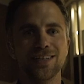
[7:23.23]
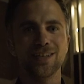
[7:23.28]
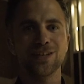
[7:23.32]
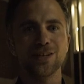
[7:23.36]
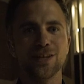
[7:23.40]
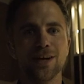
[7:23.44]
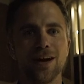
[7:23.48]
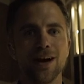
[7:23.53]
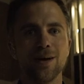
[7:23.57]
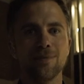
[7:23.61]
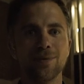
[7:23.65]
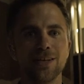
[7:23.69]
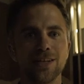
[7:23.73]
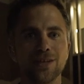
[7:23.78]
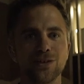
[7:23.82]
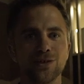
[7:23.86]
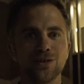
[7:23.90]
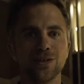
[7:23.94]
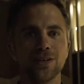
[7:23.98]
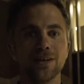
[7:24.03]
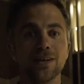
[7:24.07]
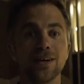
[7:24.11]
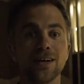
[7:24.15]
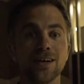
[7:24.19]
to Hear Comedy
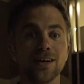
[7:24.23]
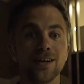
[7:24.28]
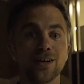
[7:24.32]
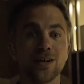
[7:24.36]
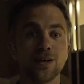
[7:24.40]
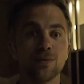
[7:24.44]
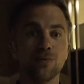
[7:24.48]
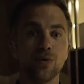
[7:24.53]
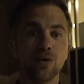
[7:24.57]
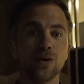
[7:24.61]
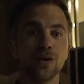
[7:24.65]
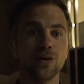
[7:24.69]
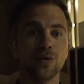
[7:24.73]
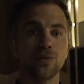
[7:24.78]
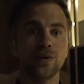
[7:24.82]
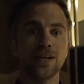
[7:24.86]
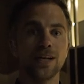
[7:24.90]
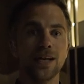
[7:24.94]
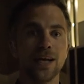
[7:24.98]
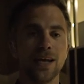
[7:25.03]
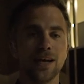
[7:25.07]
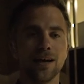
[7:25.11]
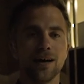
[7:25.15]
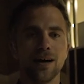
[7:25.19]
Tour. Tomorrow
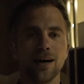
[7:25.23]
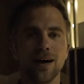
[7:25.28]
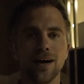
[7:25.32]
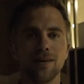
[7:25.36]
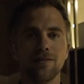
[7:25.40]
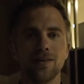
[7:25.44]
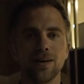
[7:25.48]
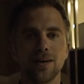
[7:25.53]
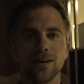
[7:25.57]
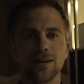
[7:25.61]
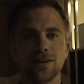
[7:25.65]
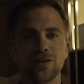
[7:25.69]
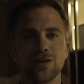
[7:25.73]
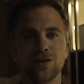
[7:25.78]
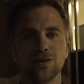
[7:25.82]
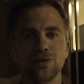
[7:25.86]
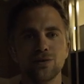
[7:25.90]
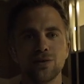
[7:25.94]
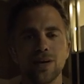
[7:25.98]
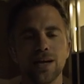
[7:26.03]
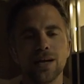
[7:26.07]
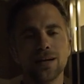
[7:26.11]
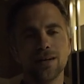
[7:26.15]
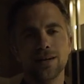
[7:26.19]
we take off
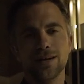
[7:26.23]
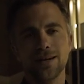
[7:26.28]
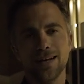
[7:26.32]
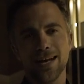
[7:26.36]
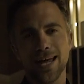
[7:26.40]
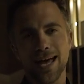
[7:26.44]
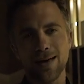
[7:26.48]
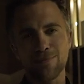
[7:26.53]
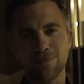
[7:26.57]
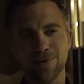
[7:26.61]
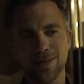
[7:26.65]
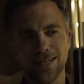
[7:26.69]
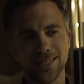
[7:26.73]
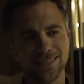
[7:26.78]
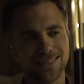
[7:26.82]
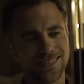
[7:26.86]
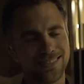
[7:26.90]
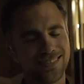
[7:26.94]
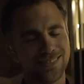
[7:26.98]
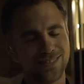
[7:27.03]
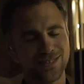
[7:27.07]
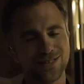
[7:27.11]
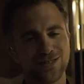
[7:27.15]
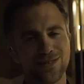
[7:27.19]
to
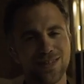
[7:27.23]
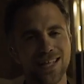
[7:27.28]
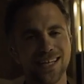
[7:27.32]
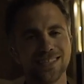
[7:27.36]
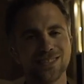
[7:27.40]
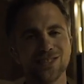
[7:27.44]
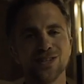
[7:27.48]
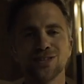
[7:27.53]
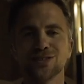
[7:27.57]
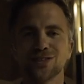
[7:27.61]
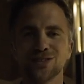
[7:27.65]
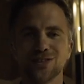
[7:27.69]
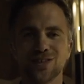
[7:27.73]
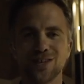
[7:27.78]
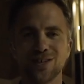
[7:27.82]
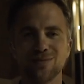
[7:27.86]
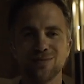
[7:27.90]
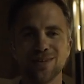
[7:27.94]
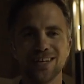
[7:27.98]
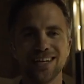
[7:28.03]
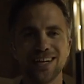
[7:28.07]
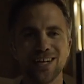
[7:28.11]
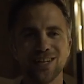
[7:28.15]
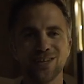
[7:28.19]
Indianapolis, so that's also going
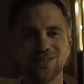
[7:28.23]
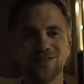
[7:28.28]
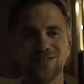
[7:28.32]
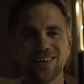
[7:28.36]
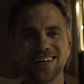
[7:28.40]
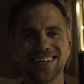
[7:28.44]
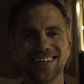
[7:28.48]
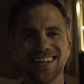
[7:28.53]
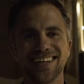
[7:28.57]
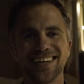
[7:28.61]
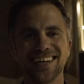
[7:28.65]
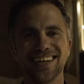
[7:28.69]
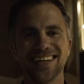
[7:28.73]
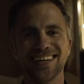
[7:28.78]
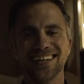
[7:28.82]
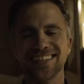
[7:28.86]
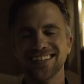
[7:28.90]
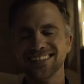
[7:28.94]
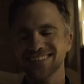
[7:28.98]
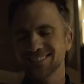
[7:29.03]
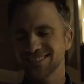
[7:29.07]
to be another fun day.